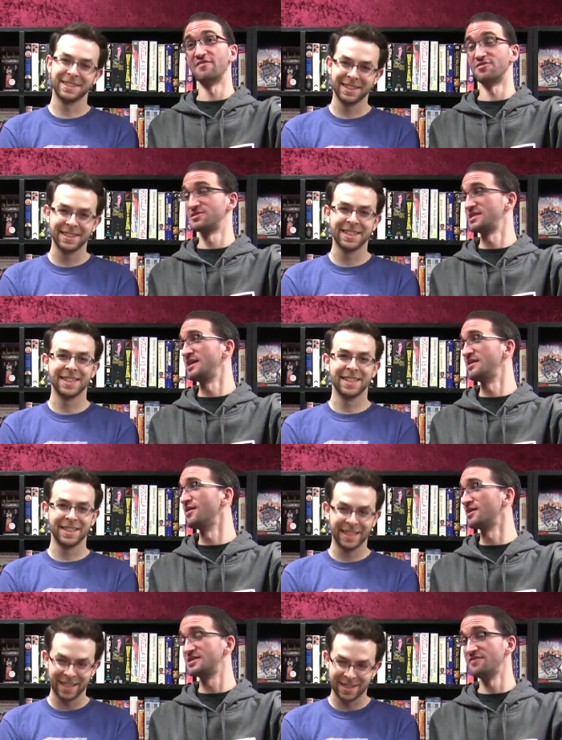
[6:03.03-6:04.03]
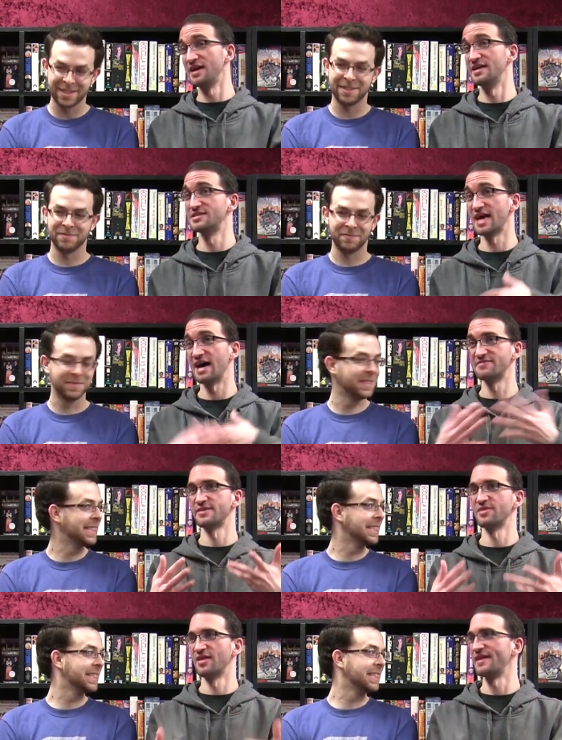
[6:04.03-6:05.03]
Speaker 1: ever seen on yes. TV, and to have
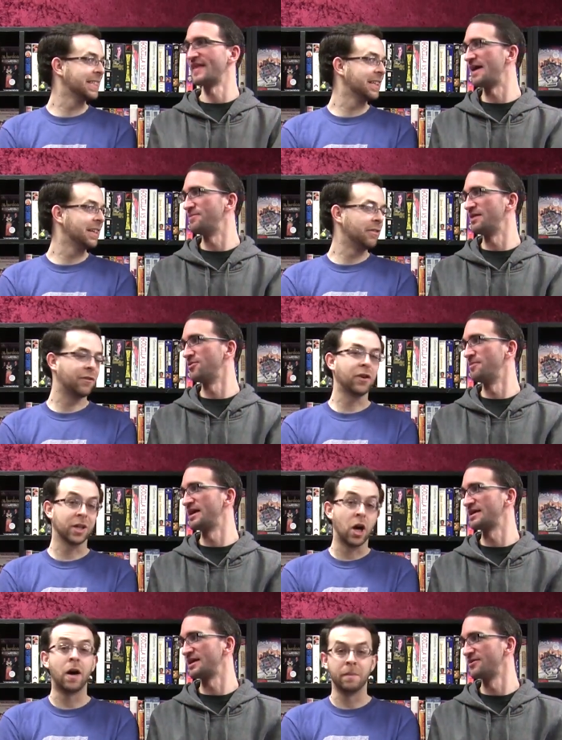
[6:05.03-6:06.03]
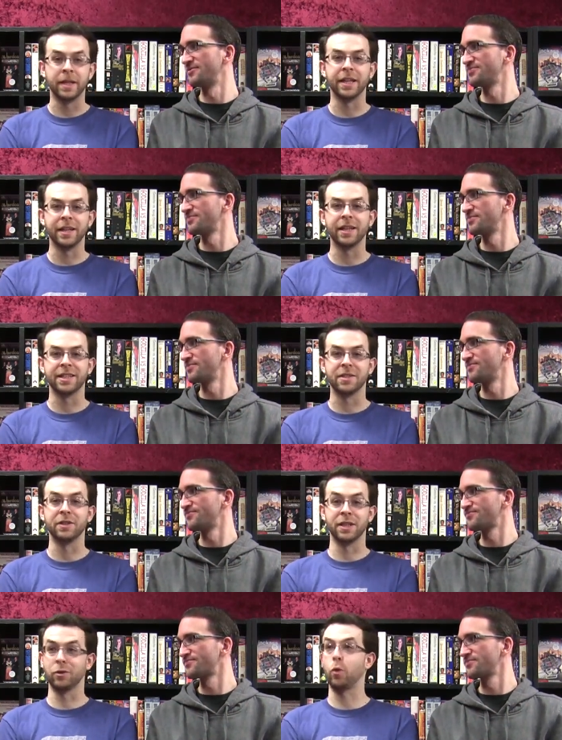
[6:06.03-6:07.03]
something like that be able for to for
Speaker 2: a comedy, it it's
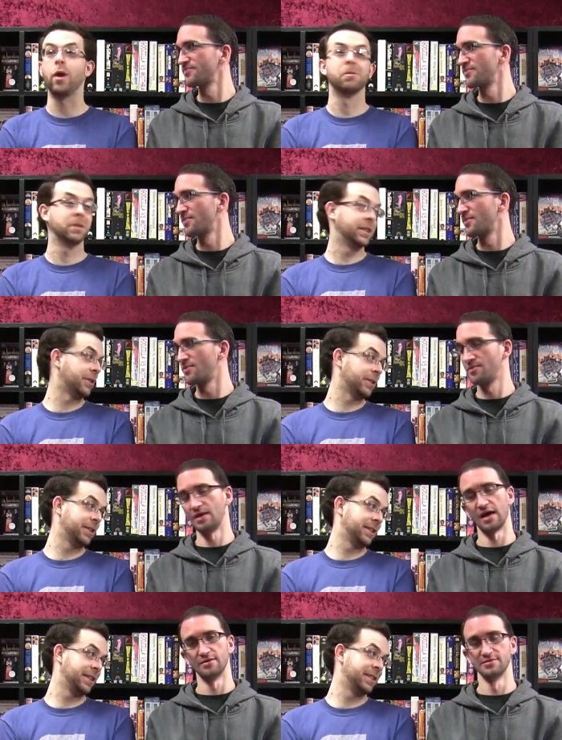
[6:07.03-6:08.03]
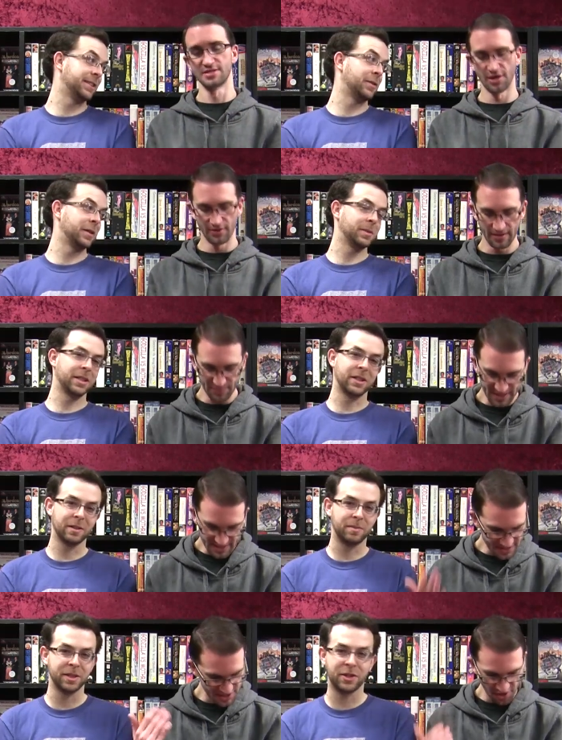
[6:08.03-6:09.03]
incredibly dark. Yeah, it's so, incredibly. But dark.
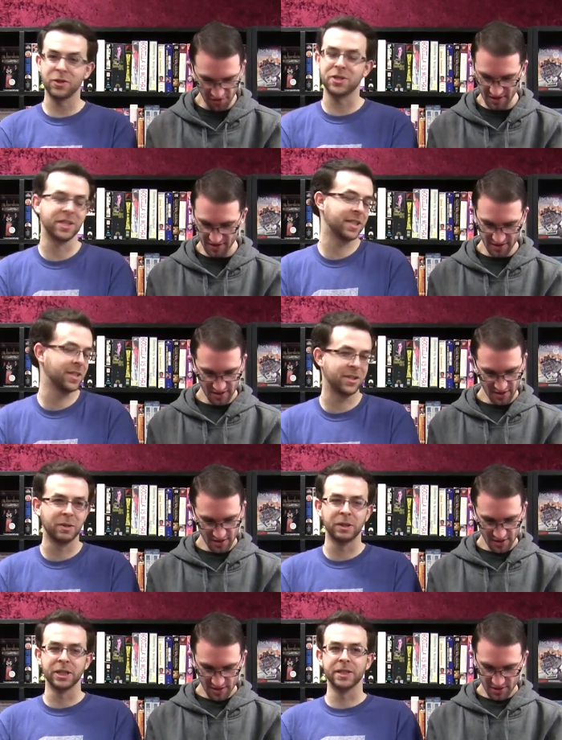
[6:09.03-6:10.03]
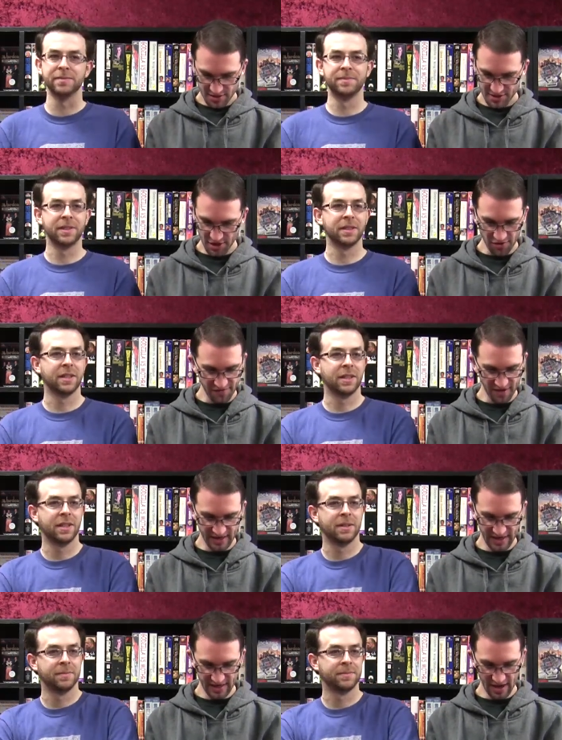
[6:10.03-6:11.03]
it's, it's but so, third season so good,
Speaker 1: so
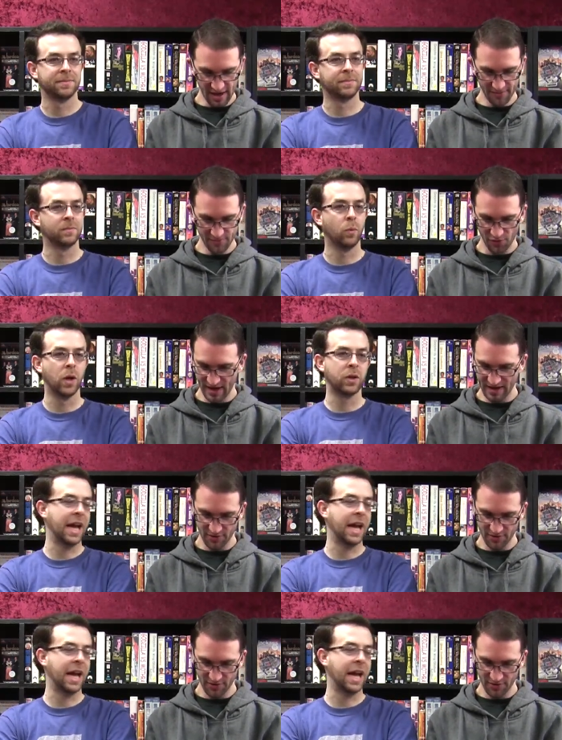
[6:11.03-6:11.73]
funny, um, great,